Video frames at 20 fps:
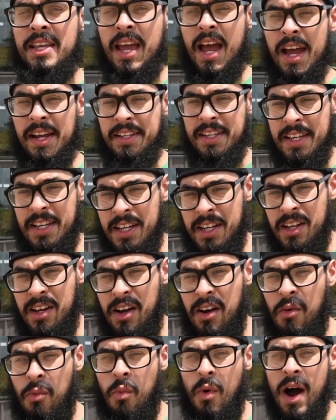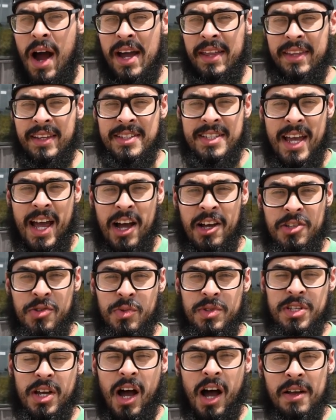the idea of why this house
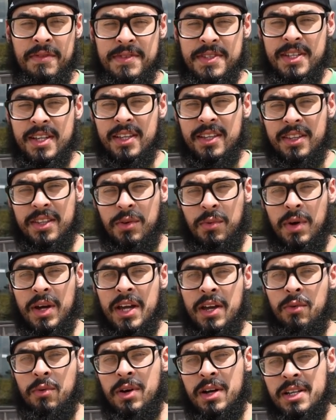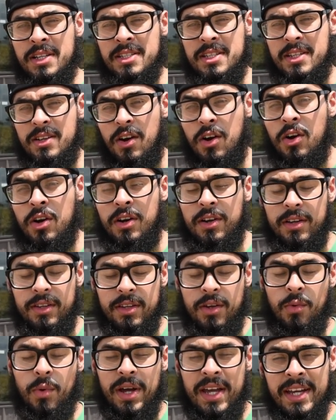was offset the way it was or
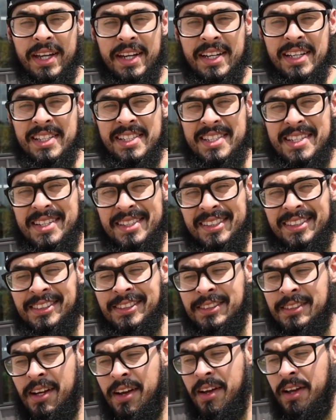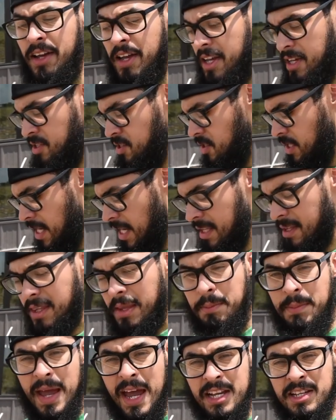the way it is is to get
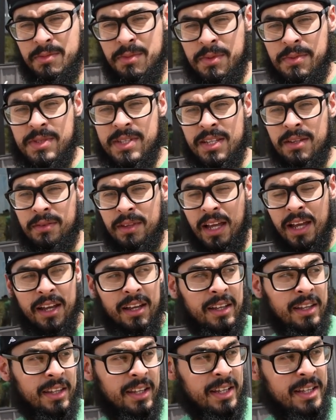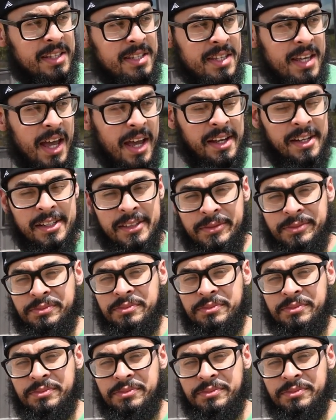the maximum sunlight in the inside